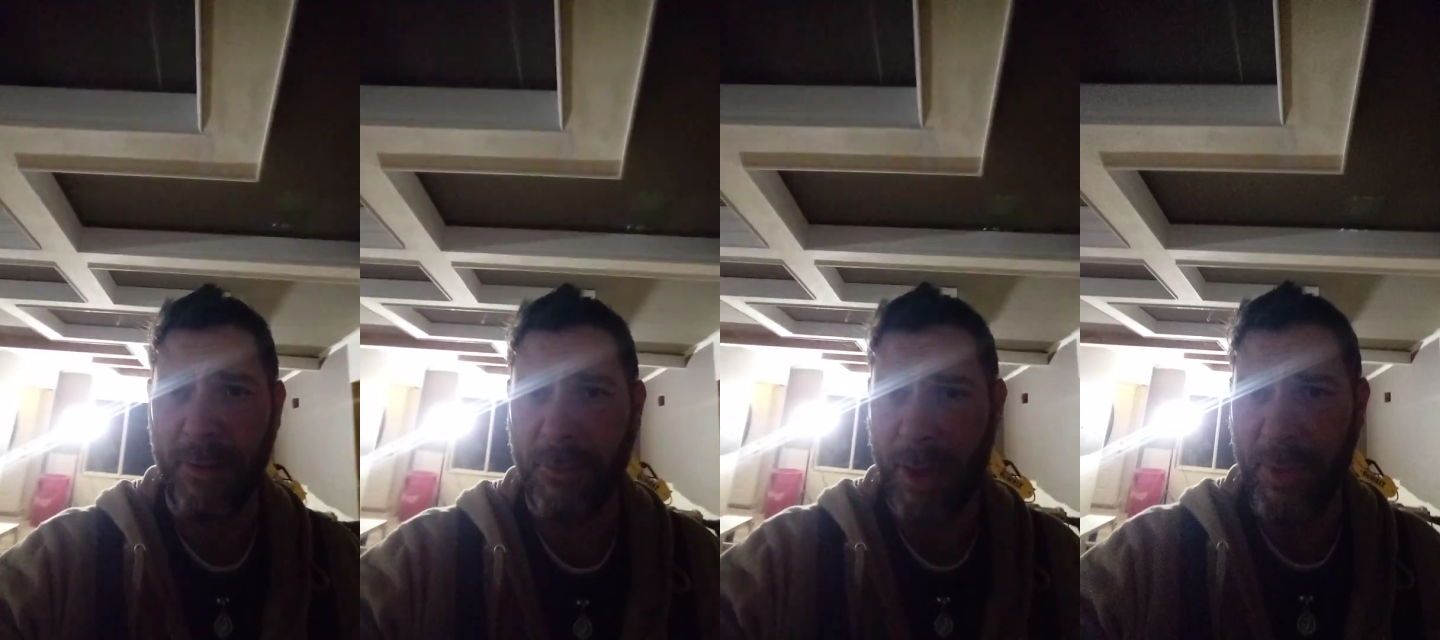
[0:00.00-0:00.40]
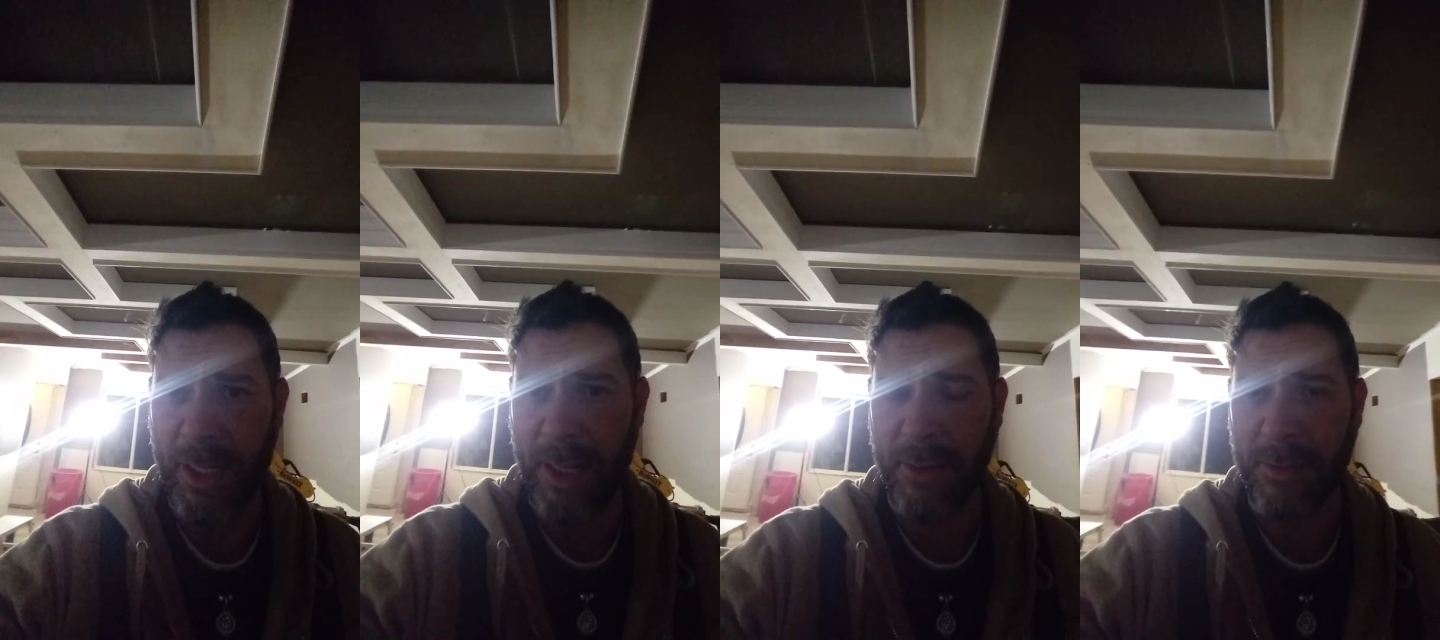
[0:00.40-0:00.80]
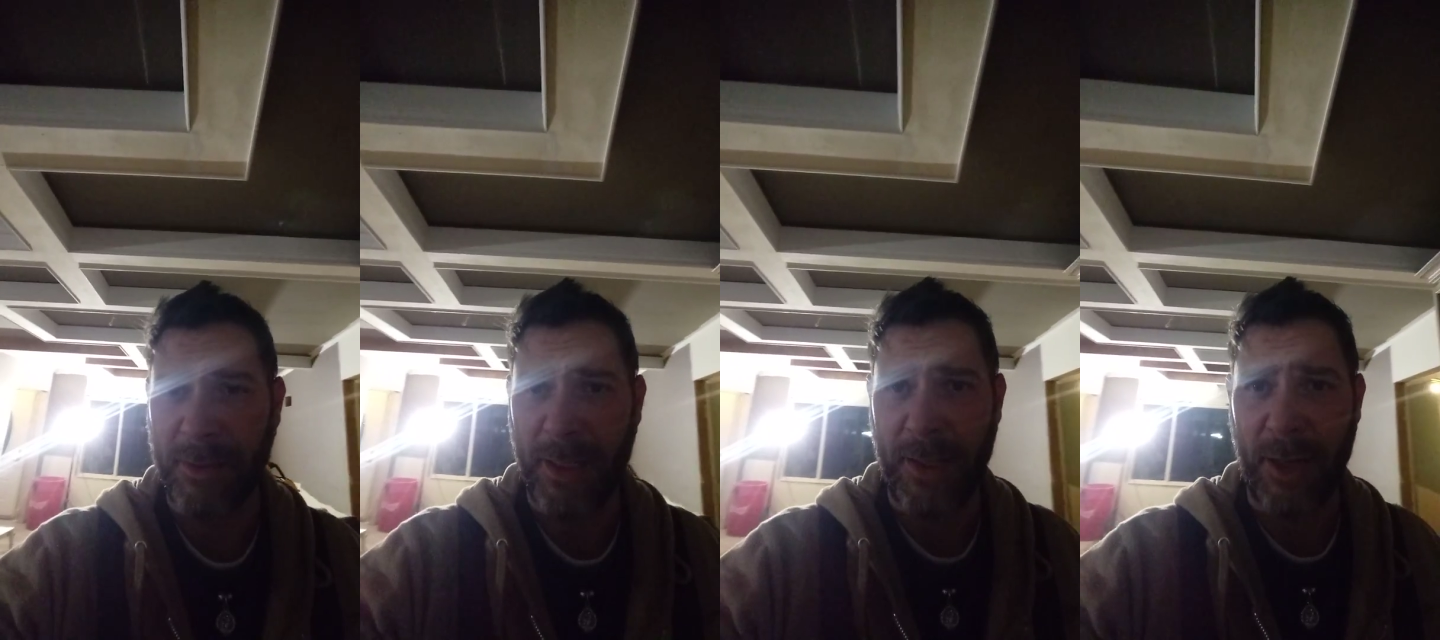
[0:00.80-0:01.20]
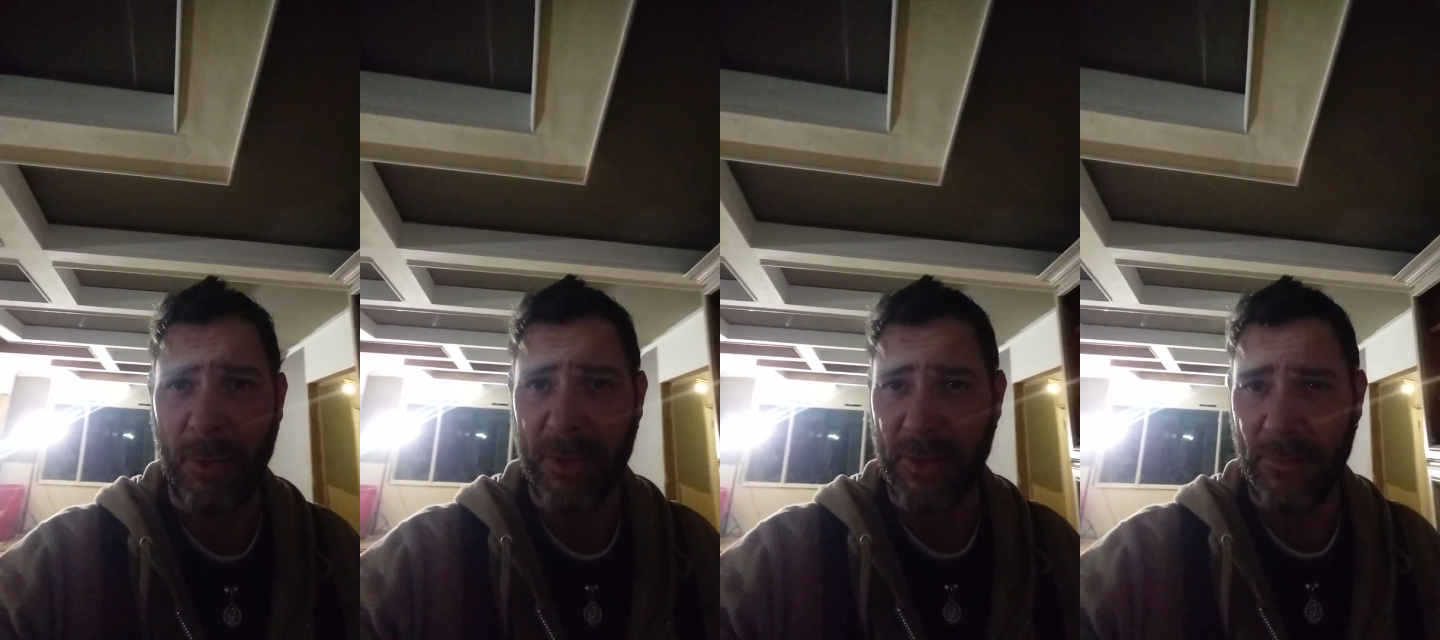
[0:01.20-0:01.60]
framing nails, and that
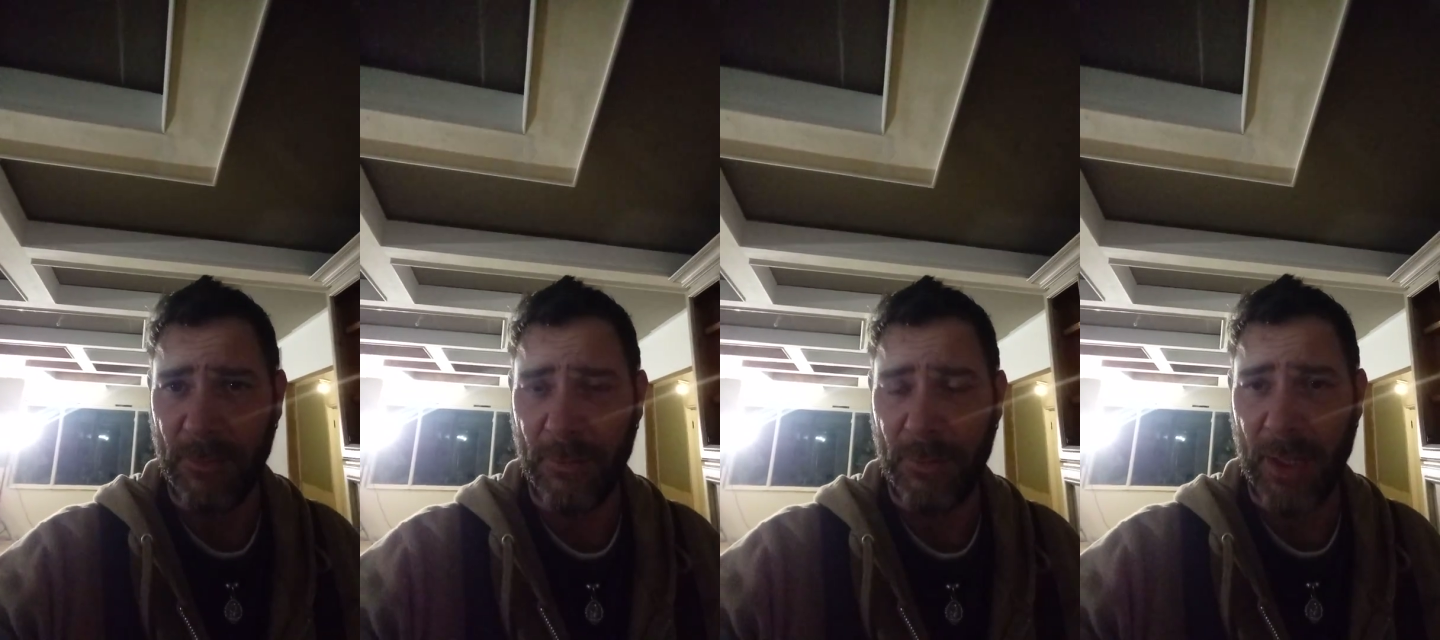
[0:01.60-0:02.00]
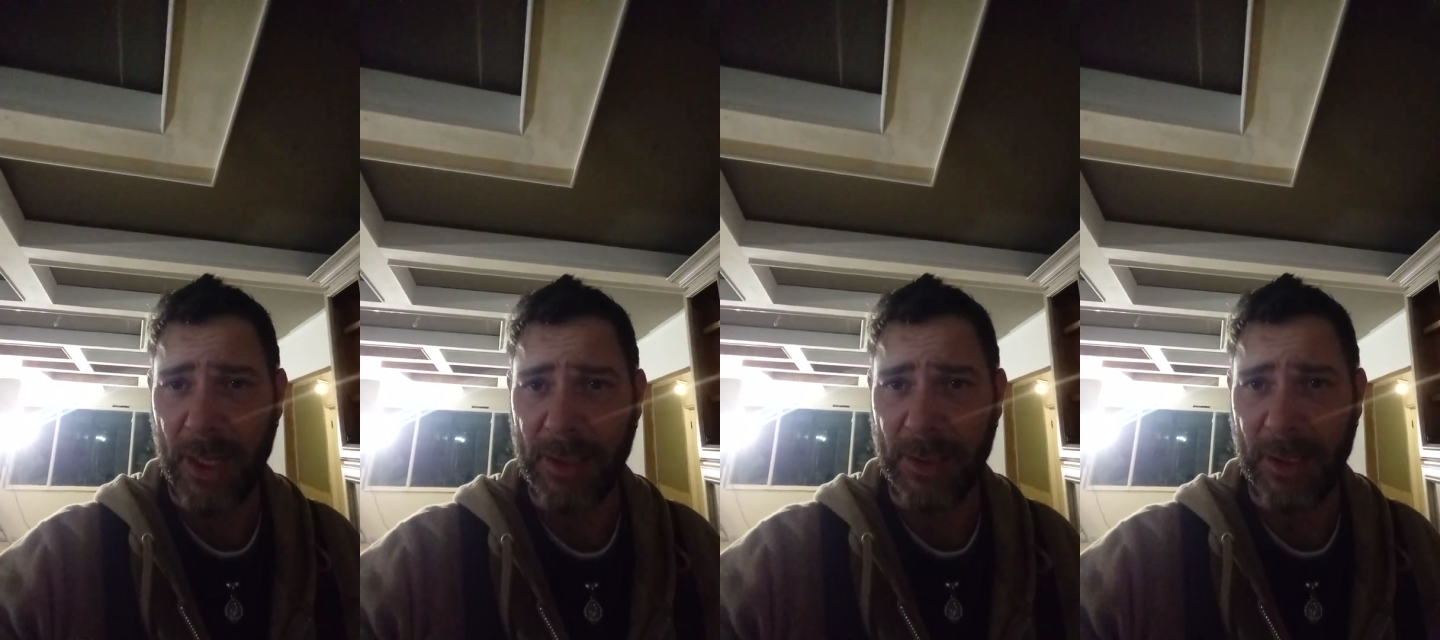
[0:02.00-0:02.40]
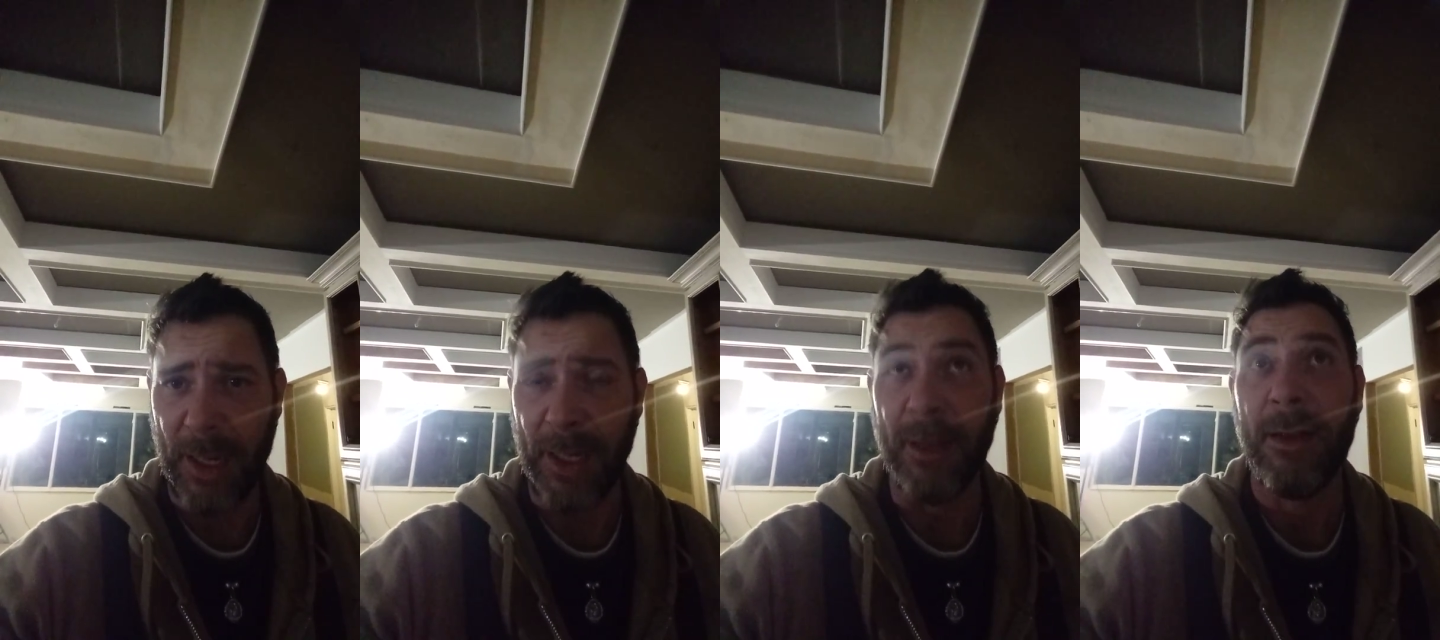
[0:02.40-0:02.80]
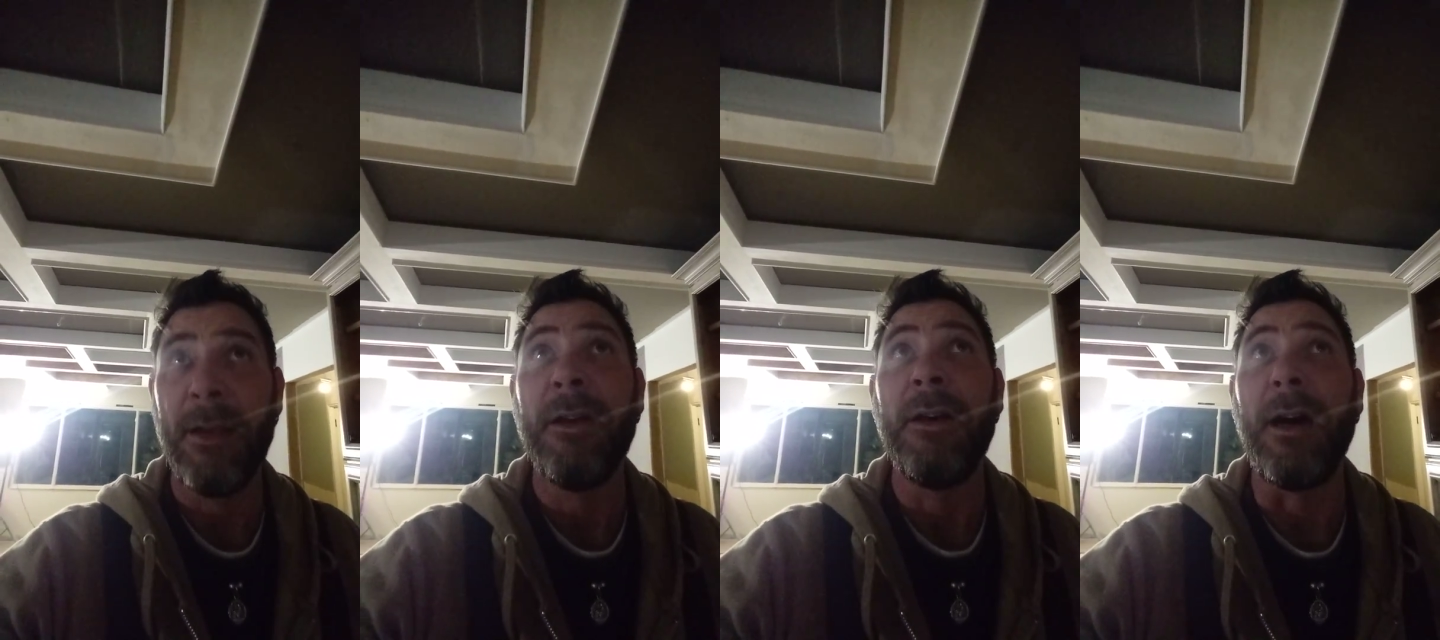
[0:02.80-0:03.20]
holds them nice and tight.
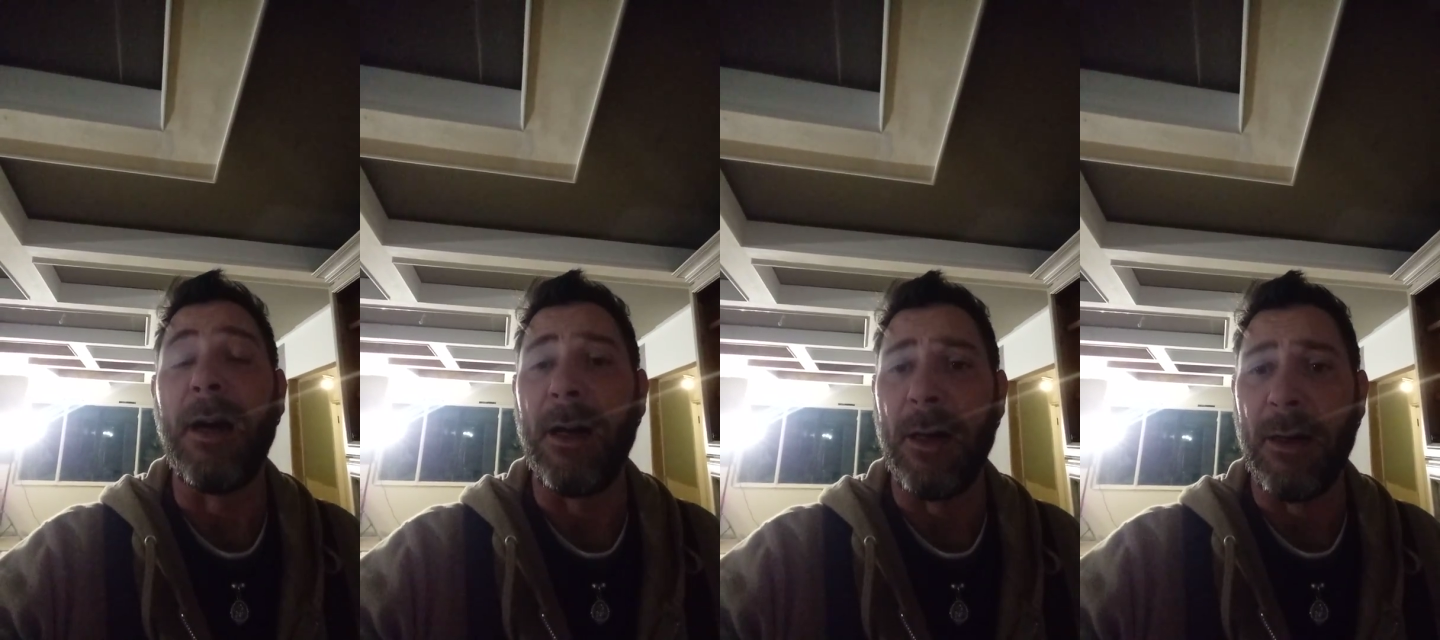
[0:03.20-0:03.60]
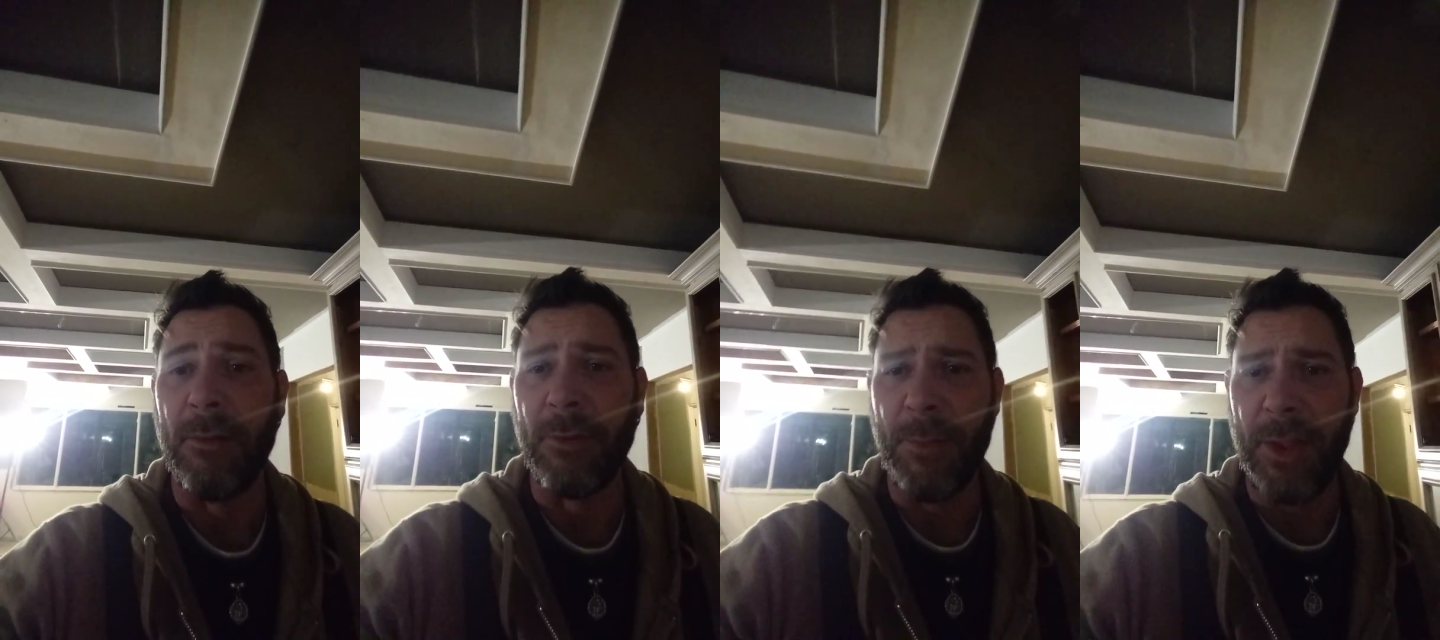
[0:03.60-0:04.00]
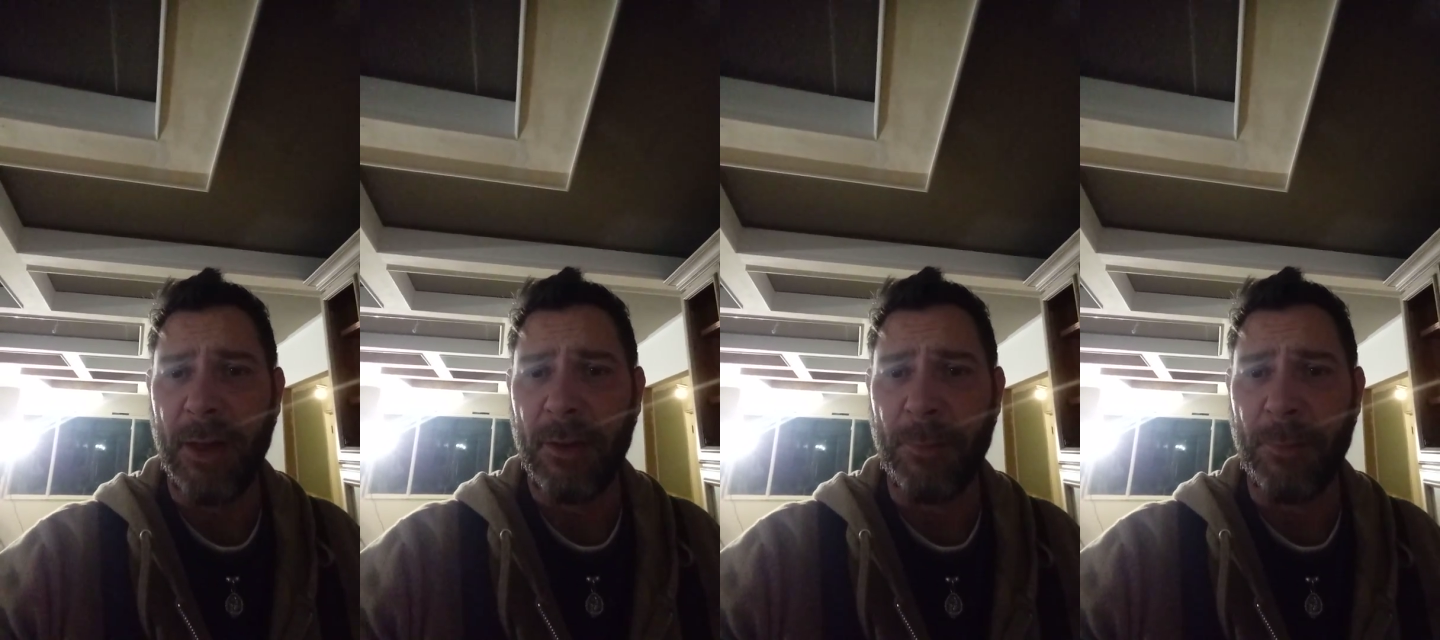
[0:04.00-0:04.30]
From there, the